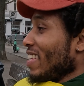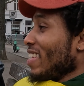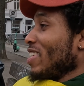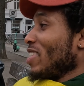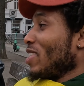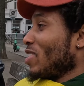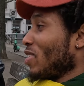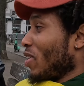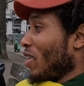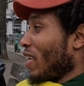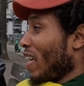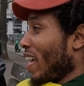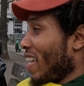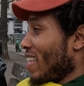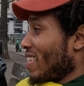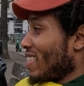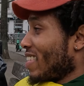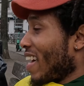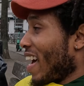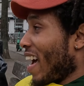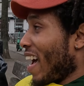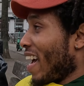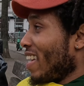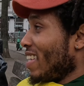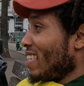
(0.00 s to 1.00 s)
so yes,
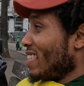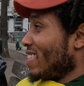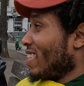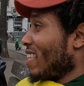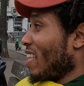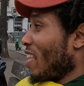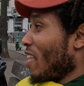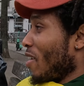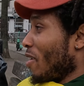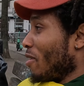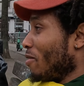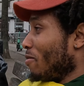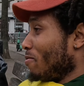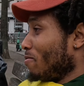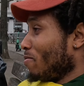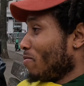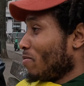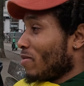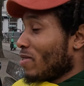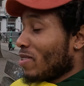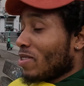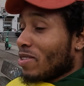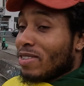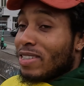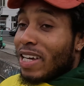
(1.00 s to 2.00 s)
guys,
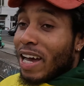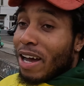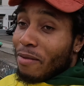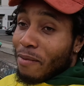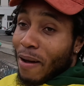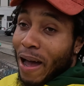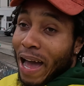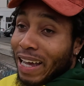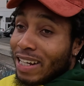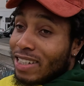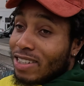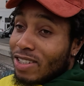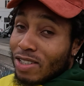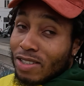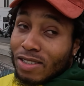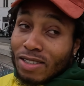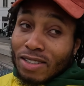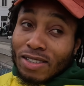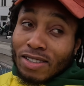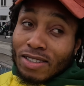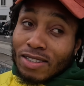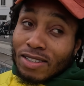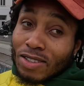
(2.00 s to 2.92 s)
today I just,